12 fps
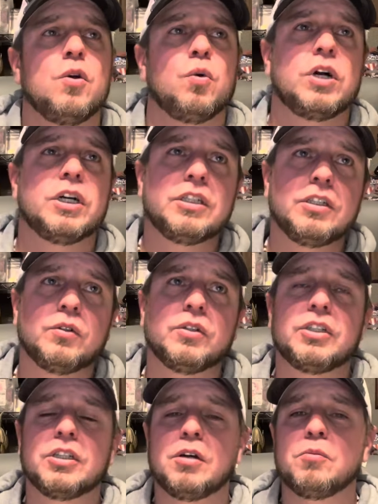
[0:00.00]
why is he doing
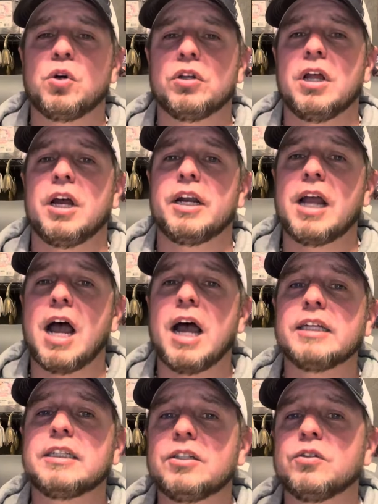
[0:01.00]
something online? I
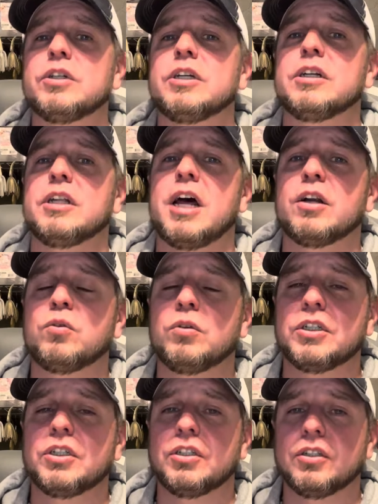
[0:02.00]
still get a lot of
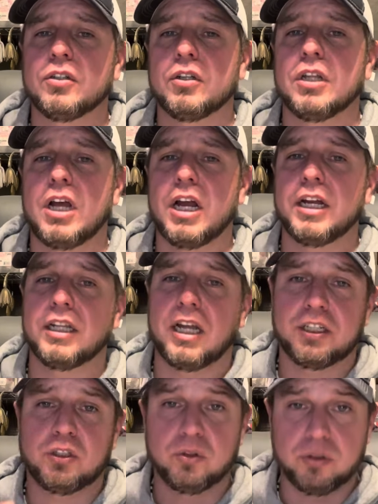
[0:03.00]
questions online,
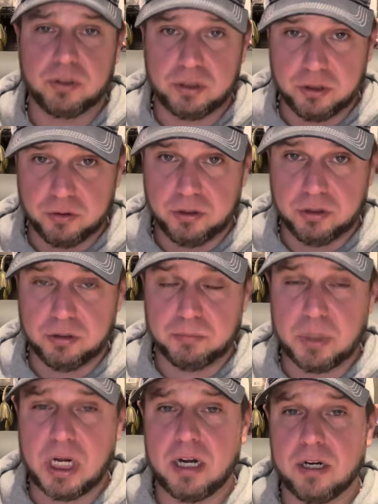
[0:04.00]
like, do you still use
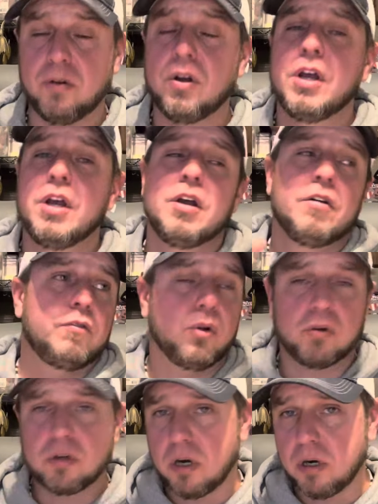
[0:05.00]
mono?
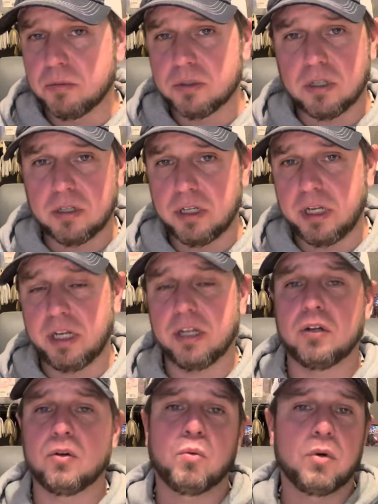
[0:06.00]
Fluorocarbon's hard to
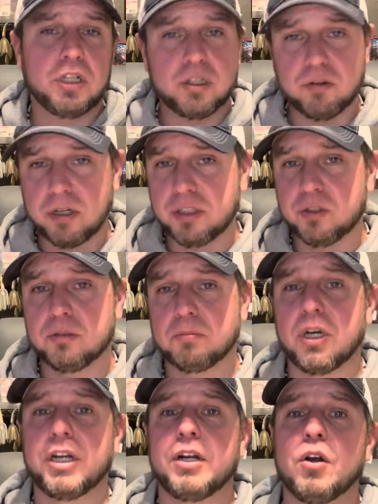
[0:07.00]
handle. When do I use
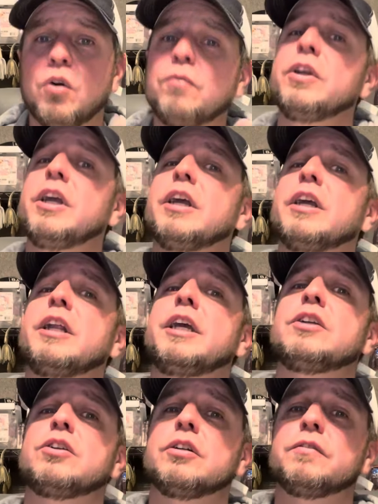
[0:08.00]
braid? Hopefully, I can
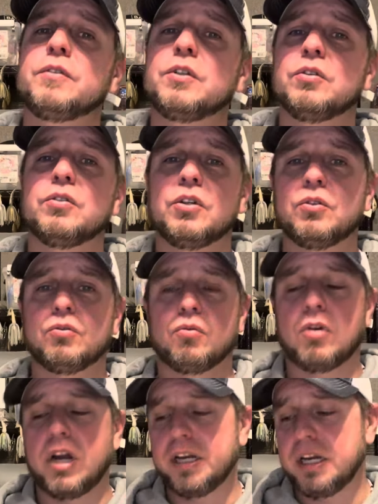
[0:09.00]
answer a few of those
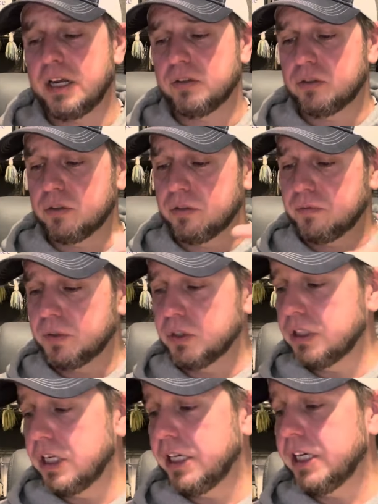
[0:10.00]
right now. So, the first
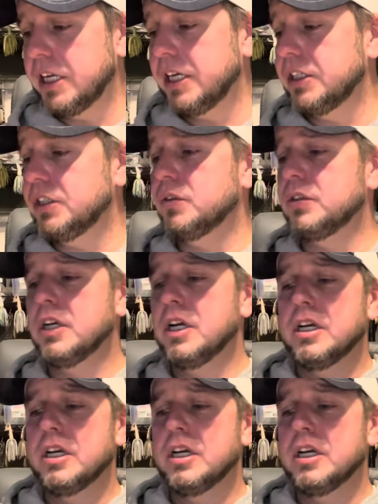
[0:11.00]
line that I use